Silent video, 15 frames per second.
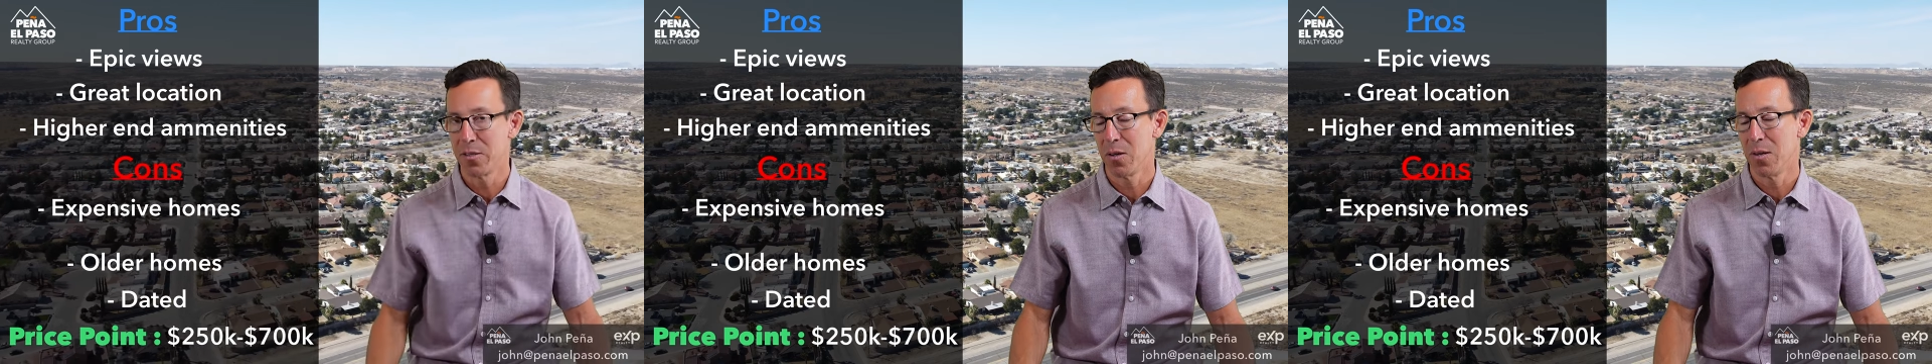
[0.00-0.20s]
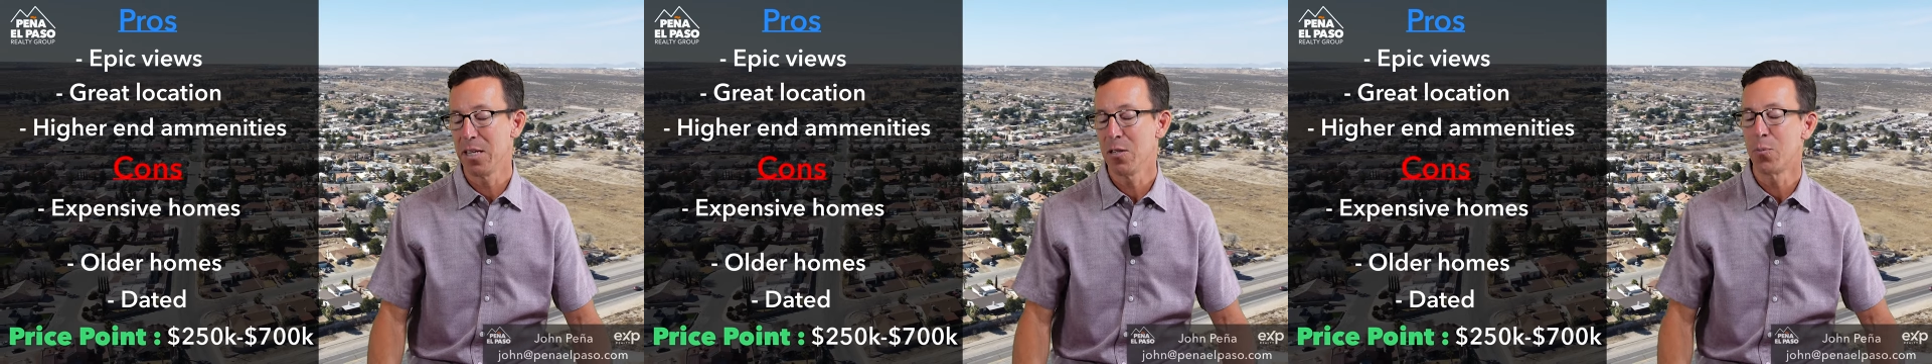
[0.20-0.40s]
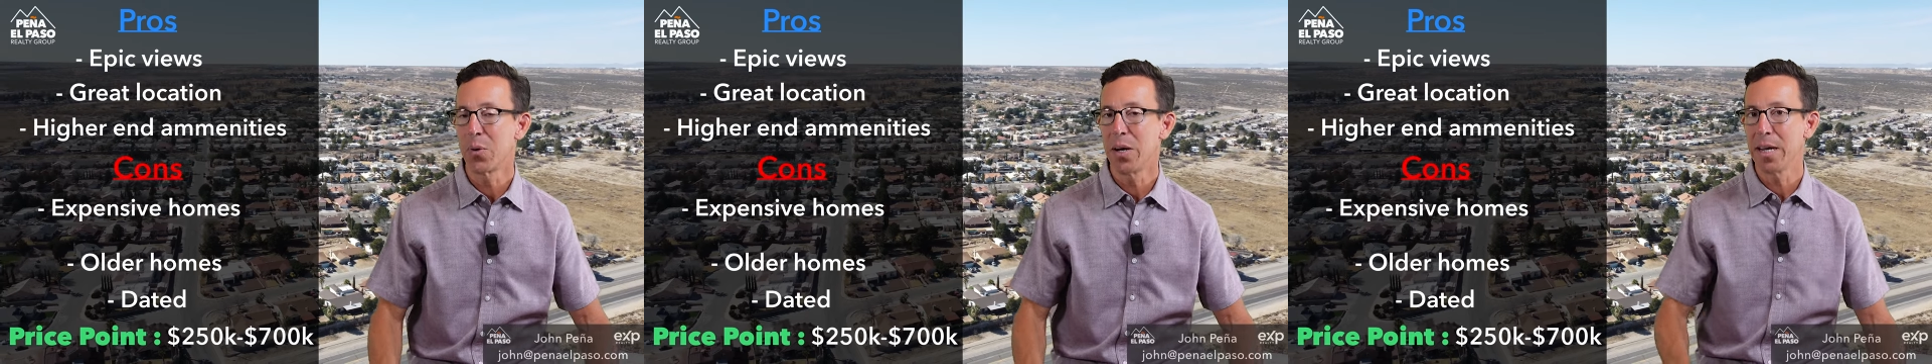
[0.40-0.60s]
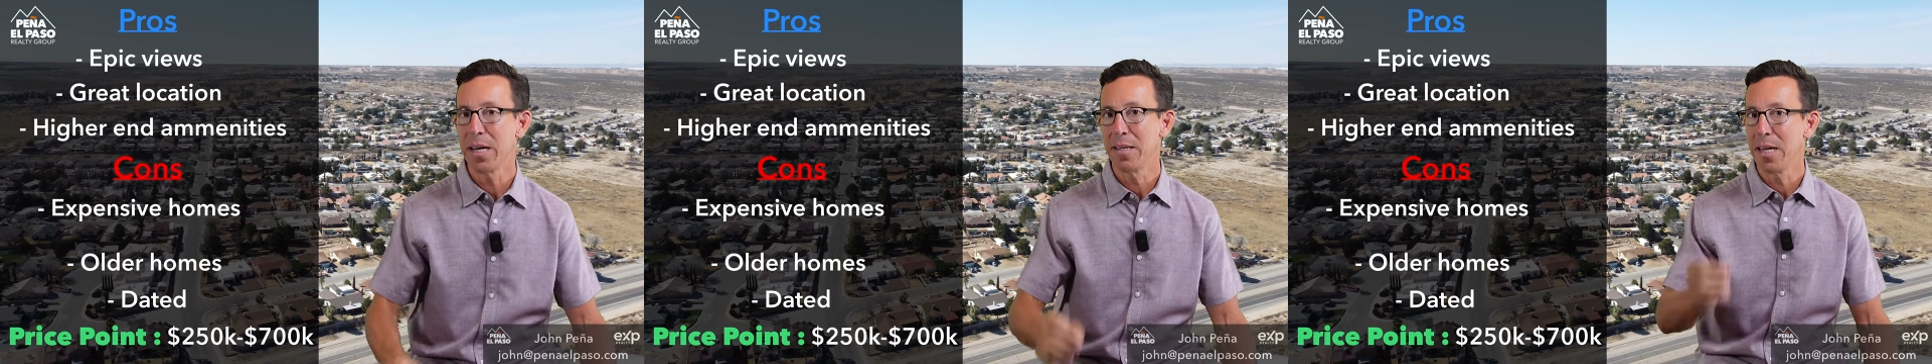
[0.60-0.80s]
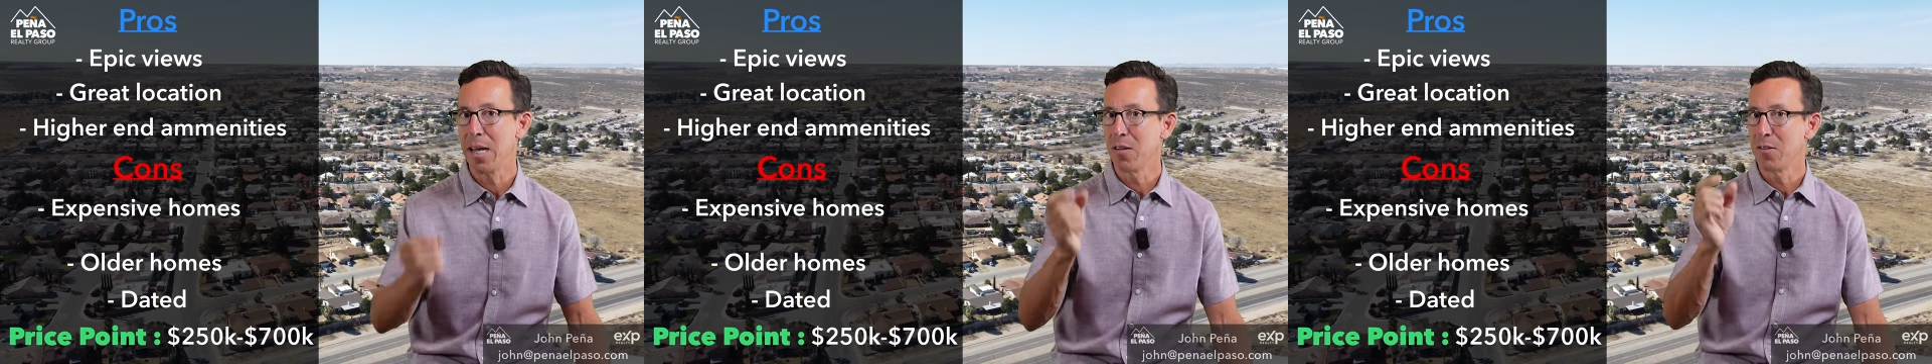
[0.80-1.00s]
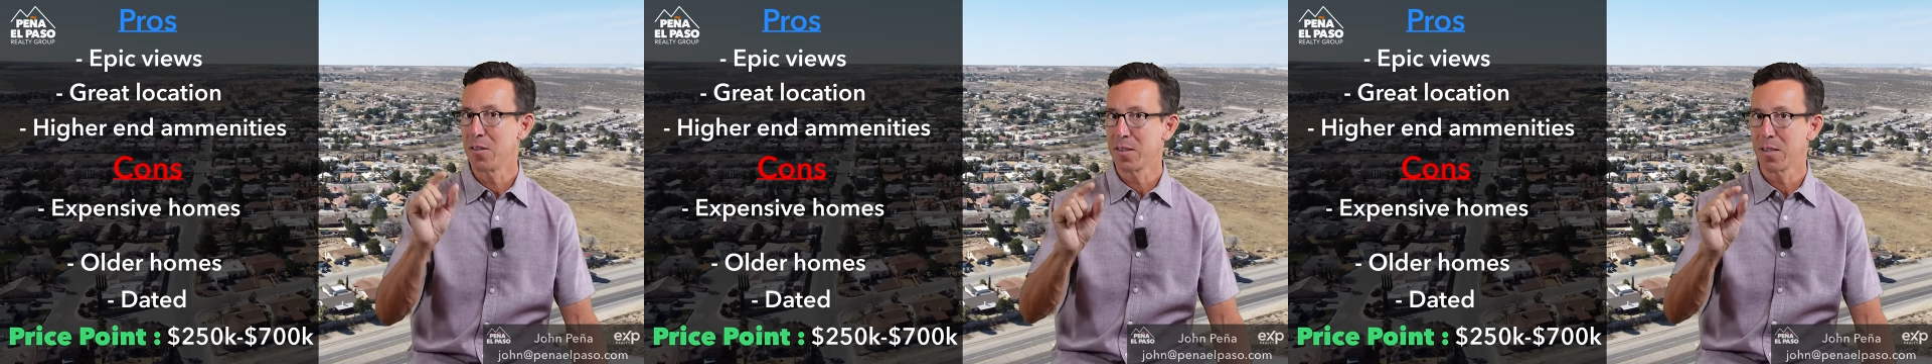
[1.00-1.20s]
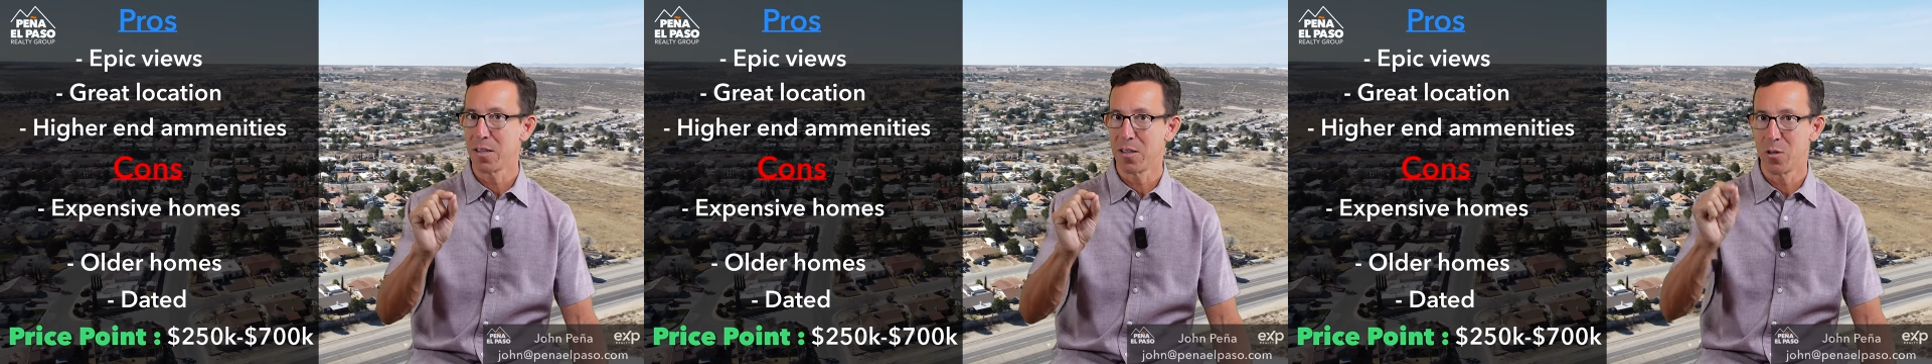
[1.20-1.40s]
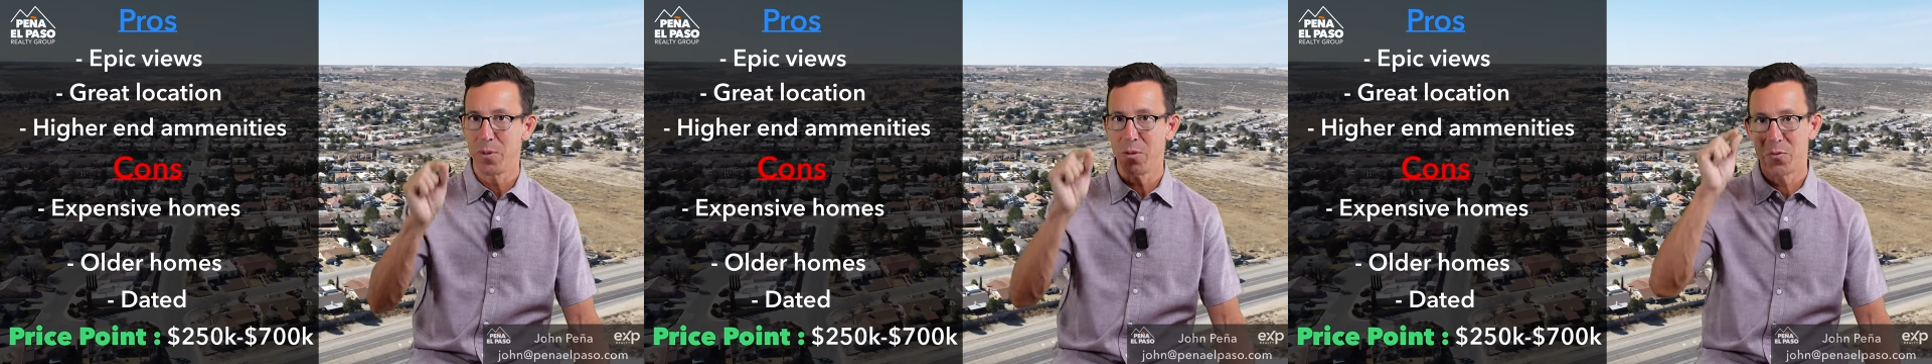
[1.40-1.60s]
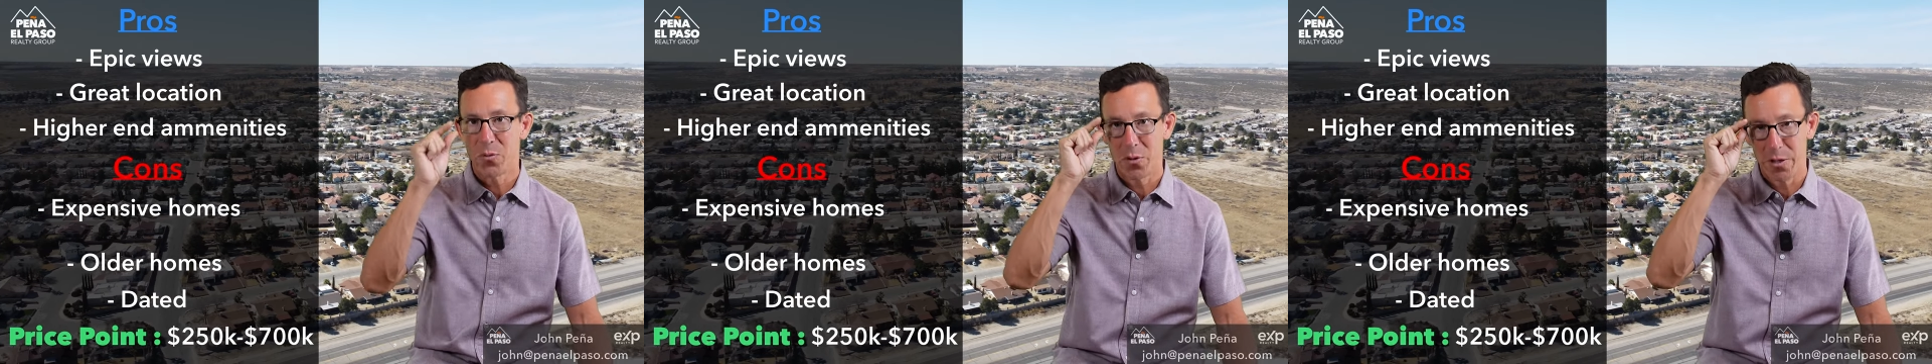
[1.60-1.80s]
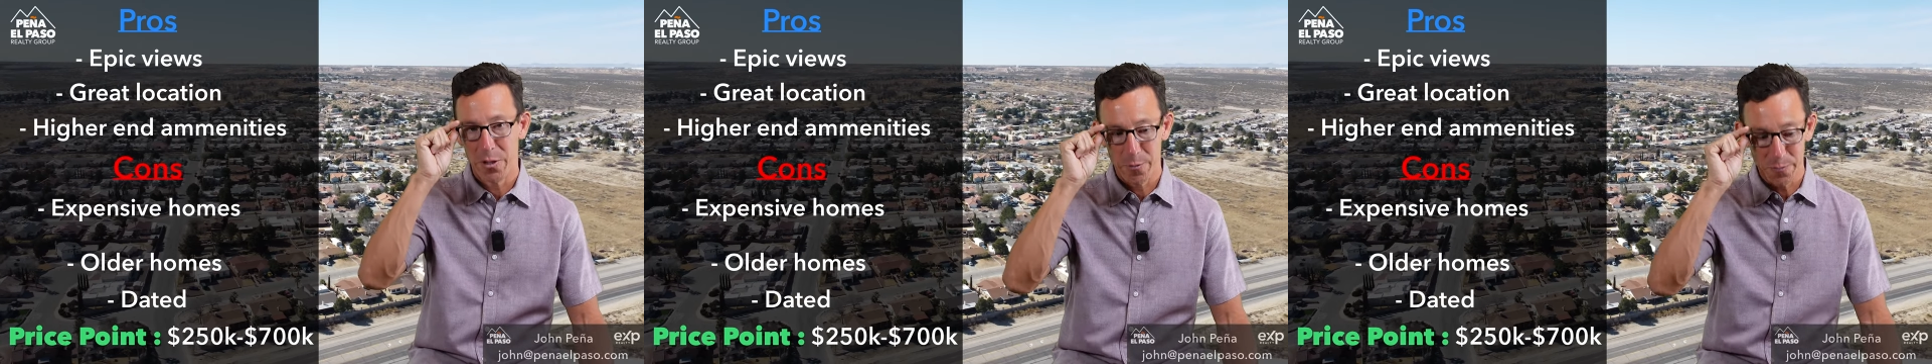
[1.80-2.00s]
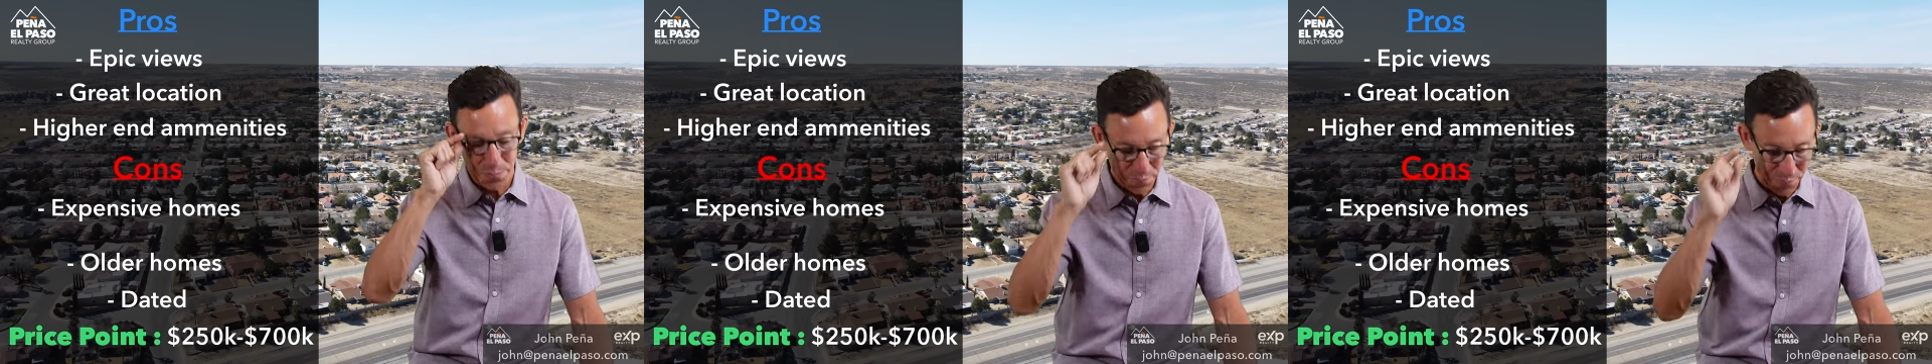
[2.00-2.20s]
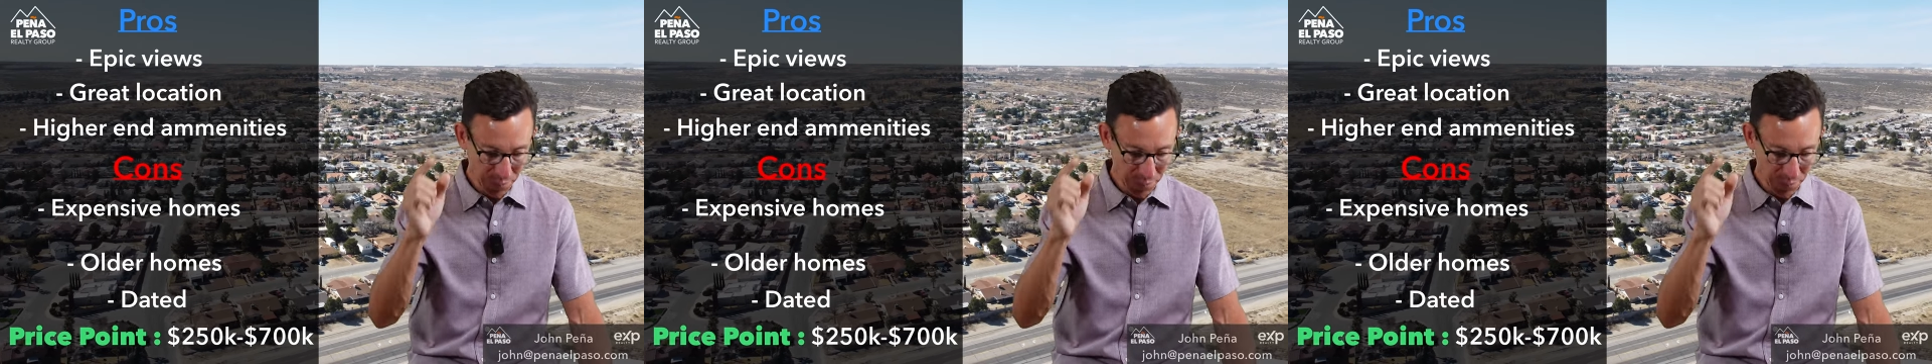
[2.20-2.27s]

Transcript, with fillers: so let's break it down just a little bit for you.